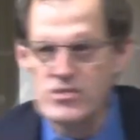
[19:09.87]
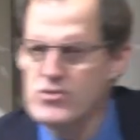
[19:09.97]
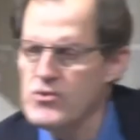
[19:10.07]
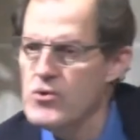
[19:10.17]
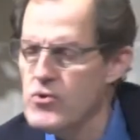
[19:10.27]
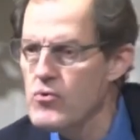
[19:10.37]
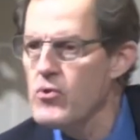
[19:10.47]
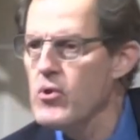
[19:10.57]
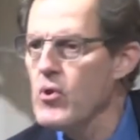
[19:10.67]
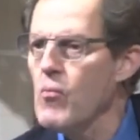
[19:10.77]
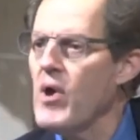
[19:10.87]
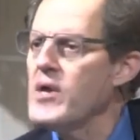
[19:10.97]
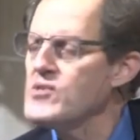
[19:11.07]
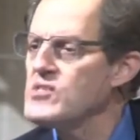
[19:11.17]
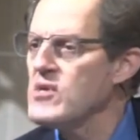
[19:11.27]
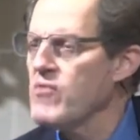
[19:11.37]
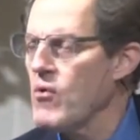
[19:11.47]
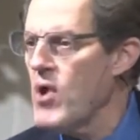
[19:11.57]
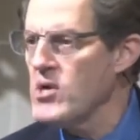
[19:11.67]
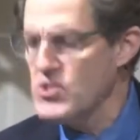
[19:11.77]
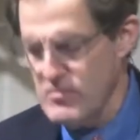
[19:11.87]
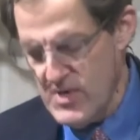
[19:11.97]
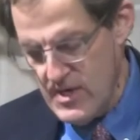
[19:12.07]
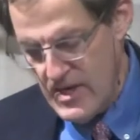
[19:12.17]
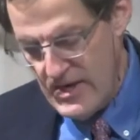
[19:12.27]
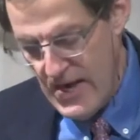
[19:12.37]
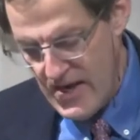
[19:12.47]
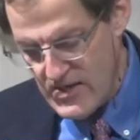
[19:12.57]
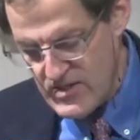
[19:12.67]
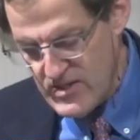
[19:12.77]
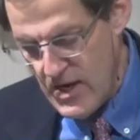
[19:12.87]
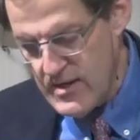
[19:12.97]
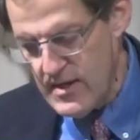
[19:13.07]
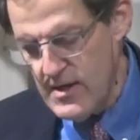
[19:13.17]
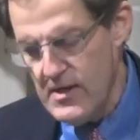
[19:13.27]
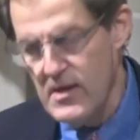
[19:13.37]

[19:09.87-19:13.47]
to the nuclear waste of Hiroshima and Nagasaki.